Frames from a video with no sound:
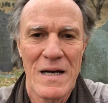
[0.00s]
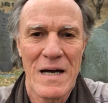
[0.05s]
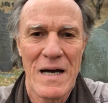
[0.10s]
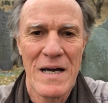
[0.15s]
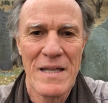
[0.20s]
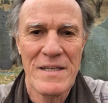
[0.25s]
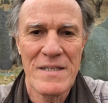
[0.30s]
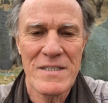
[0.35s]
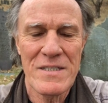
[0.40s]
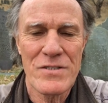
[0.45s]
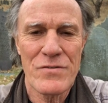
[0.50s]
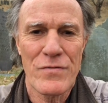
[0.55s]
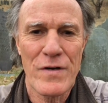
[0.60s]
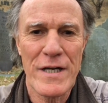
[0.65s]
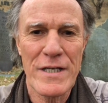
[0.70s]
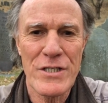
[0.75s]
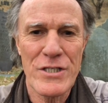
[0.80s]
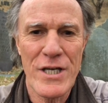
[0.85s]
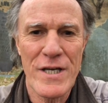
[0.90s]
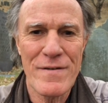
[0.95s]
Hi, this is
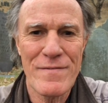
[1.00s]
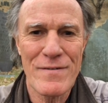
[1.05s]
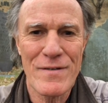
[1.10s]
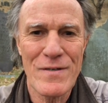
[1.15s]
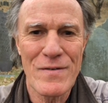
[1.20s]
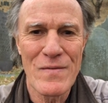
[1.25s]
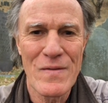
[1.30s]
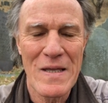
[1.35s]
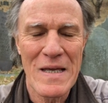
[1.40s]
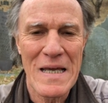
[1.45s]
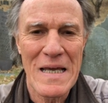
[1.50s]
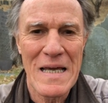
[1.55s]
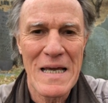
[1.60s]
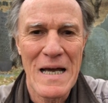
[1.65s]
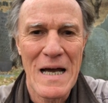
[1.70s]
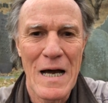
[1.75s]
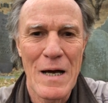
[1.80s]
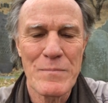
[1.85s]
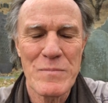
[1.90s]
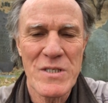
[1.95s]
Frank Schaefer.
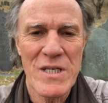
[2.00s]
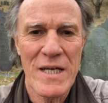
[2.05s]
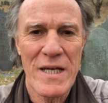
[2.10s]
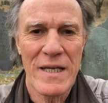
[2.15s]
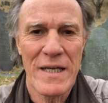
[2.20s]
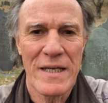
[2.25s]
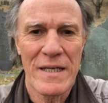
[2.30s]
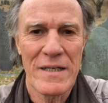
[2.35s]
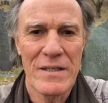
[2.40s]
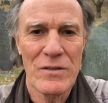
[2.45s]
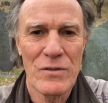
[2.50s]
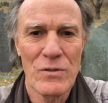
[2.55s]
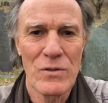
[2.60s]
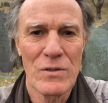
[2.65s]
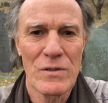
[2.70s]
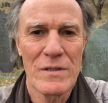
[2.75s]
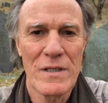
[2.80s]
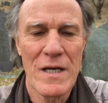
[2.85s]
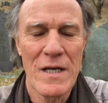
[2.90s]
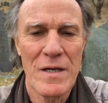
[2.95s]
I'm sitting in an
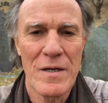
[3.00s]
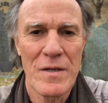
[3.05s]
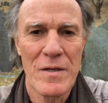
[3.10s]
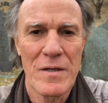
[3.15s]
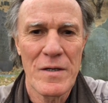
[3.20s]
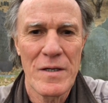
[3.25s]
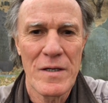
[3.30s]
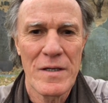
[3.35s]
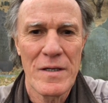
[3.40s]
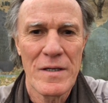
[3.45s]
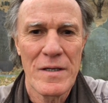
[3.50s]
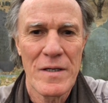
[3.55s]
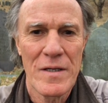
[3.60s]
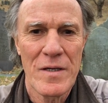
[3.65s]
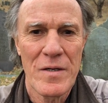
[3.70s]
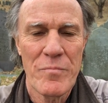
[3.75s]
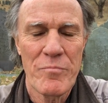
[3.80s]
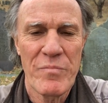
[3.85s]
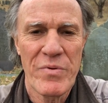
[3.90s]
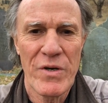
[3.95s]
old
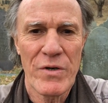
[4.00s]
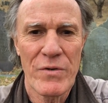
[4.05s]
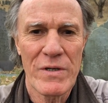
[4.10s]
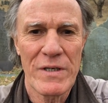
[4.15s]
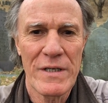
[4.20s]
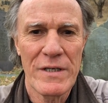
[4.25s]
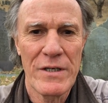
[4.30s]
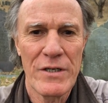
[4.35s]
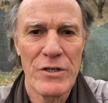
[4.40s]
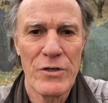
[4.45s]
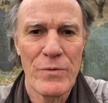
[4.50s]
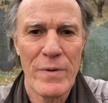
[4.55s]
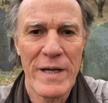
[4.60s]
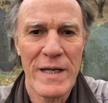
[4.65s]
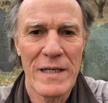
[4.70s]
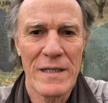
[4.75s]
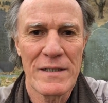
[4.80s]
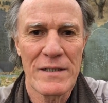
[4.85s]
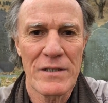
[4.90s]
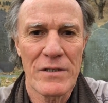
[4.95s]
Puritan New
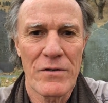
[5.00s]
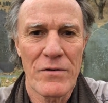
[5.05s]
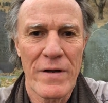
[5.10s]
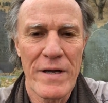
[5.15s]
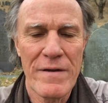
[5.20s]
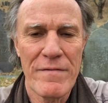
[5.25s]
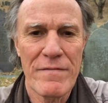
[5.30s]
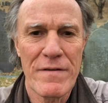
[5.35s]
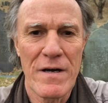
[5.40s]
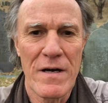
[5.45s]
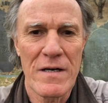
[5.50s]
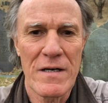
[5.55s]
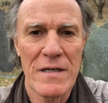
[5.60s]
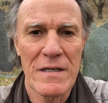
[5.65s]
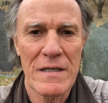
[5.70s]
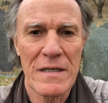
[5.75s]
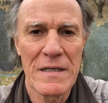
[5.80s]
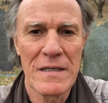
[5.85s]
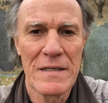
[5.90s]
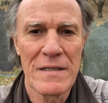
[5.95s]
England
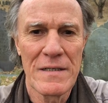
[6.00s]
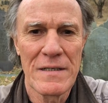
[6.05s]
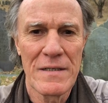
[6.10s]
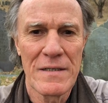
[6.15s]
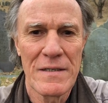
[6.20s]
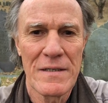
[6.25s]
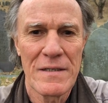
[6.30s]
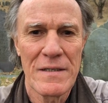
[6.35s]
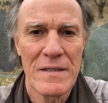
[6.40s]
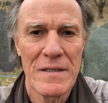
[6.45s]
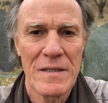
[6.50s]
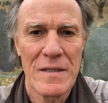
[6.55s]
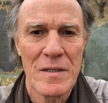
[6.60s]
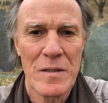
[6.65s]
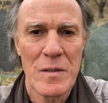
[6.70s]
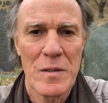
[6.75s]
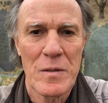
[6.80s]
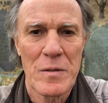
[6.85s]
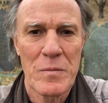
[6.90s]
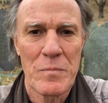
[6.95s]
graveyard
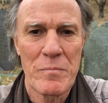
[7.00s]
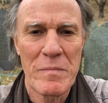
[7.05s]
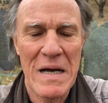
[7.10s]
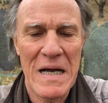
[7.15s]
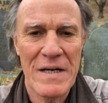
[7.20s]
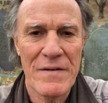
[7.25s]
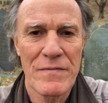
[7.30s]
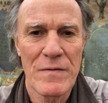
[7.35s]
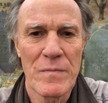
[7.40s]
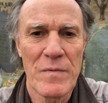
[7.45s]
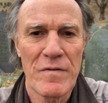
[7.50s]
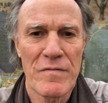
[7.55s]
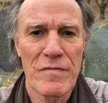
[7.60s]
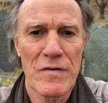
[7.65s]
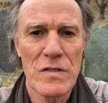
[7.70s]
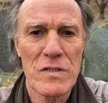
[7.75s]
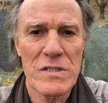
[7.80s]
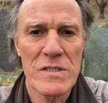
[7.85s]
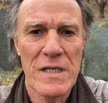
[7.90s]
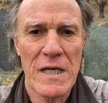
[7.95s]
back from the
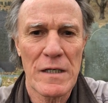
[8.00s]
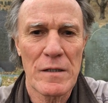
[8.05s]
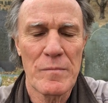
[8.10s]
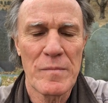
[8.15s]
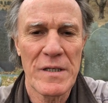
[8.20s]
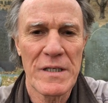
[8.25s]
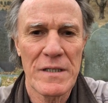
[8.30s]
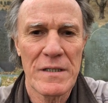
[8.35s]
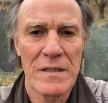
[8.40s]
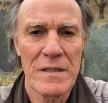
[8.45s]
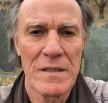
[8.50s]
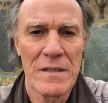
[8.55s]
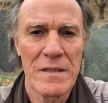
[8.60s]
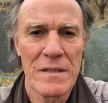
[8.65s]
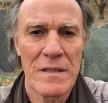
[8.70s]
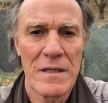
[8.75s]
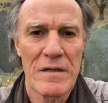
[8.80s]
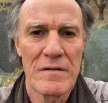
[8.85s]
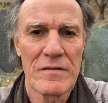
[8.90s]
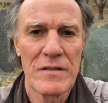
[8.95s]
first settlement
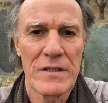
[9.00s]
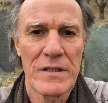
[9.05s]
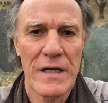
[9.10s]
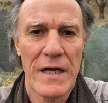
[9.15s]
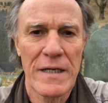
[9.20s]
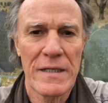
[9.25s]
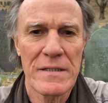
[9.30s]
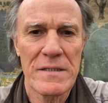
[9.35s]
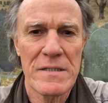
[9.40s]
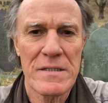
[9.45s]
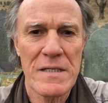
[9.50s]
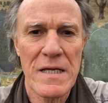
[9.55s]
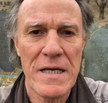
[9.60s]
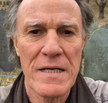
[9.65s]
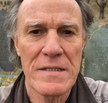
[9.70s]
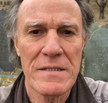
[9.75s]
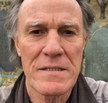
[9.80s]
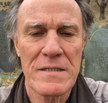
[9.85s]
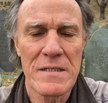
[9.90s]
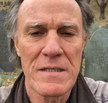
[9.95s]
of the United
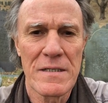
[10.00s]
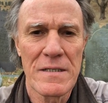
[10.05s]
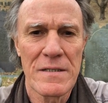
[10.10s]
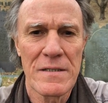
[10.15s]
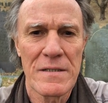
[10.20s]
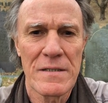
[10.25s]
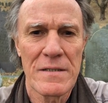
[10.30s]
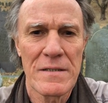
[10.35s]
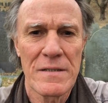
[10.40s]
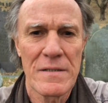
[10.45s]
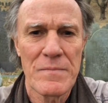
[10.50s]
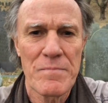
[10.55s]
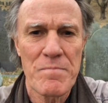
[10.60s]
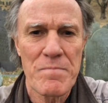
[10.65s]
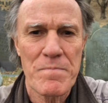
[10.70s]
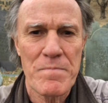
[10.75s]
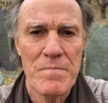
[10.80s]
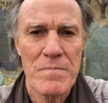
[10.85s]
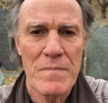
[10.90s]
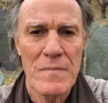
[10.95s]
States.
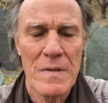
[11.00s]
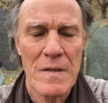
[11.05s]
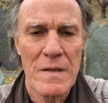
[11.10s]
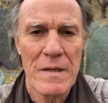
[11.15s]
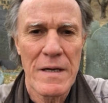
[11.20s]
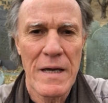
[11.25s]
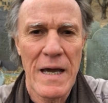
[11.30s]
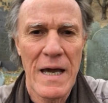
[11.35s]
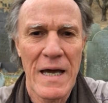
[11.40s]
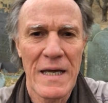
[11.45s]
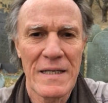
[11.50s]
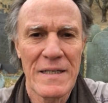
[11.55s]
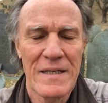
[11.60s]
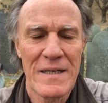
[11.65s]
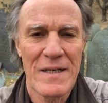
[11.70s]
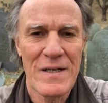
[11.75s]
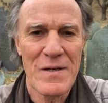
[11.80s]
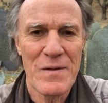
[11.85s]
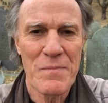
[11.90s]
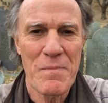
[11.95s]
And
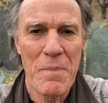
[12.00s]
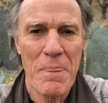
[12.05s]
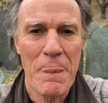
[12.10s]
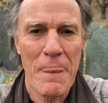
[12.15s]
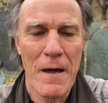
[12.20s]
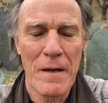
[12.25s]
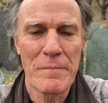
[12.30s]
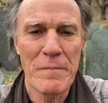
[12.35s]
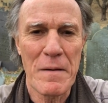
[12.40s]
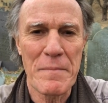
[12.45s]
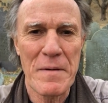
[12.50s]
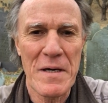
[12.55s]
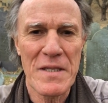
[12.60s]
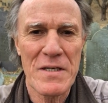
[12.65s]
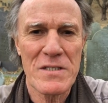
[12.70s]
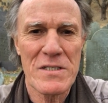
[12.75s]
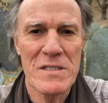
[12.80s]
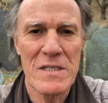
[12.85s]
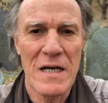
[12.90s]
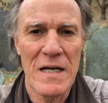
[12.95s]
on my
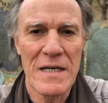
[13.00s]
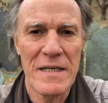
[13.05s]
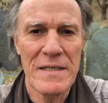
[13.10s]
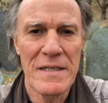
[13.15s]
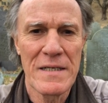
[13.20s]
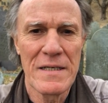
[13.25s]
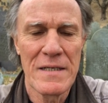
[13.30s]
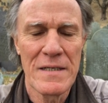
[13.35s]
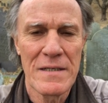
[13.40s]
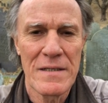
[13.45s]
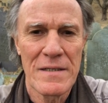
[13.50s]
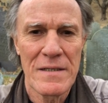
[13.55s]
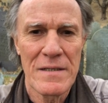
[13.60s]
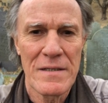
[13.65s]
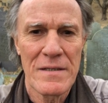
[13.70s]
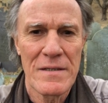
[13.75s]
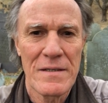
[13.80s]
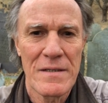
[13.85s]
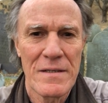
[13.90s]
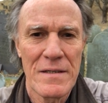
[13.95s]
mother's side,
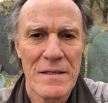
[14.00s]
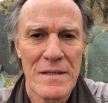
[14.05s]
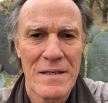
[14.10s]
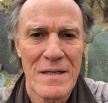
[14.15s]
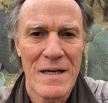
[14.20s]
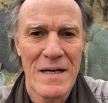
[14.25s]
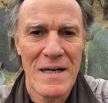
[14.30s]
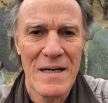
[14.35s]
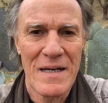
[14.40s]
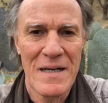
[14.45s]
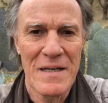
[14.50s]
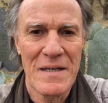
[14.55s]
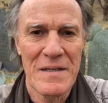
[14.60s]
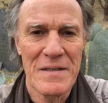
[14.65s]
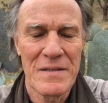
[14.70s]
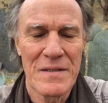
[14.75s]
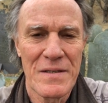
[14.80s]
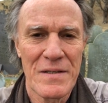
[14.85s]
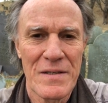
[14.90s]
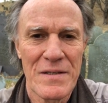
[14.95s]

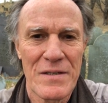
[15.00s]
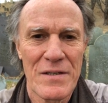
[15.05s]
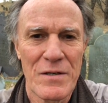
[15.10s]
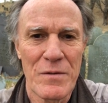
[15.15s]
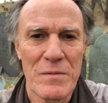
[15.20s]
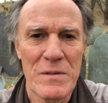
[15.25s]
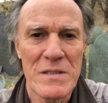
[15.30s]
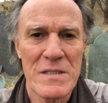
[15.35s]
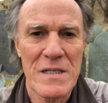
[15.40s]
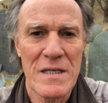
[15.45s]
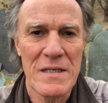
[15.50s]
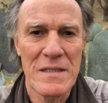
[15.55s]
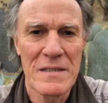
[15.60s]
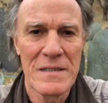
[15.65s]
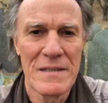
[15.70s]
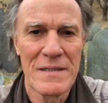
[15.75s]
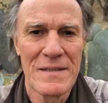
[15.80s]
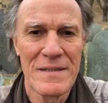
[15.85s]
there was a